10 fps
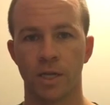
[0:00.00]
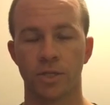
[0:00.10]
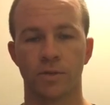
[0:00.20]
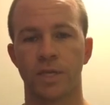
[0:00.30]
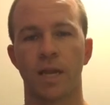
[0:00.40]

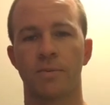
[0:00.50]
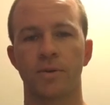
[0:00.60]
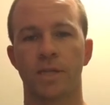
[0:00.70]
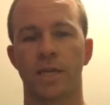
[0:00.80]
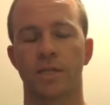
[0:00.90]
So it's not a
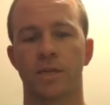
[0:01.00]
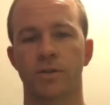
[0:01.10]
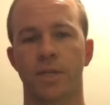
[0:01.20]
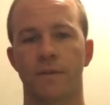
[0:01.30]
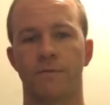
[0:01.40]
person has to
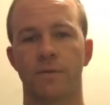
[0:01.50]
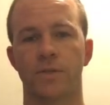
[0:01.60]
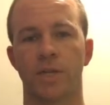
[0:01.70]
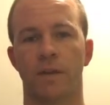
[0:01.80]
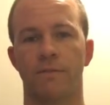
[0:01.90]
understand 1
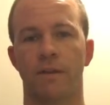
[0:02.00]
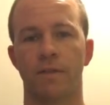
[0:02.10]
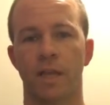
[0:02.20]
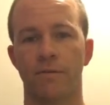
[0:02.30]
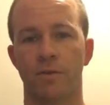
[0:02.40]
John
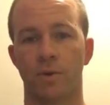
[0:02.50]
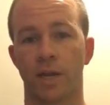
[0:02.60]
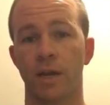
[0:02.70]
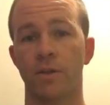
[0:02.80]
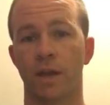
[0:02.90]
5:11 or
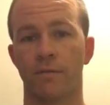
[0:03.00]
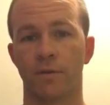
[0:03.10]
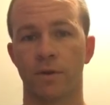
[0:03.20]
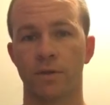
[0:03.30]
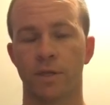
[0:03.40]
hear that
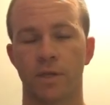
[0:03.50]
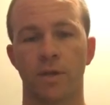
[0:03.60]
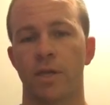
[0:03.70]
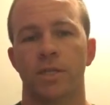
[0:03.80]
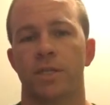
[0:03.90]
verse.
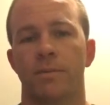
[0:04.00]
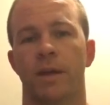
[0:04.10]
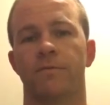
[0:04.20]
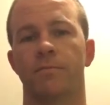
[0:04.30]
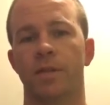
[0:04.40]
No, they just
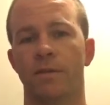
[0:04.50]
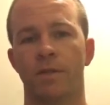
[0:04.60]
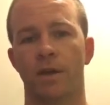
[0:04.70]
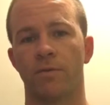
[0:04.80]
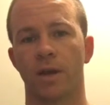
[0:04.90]
simply have to believe
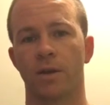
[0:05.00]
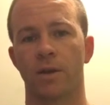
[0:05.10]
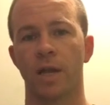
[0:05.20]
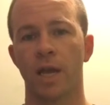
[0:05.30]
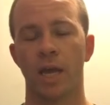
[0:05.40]
that record.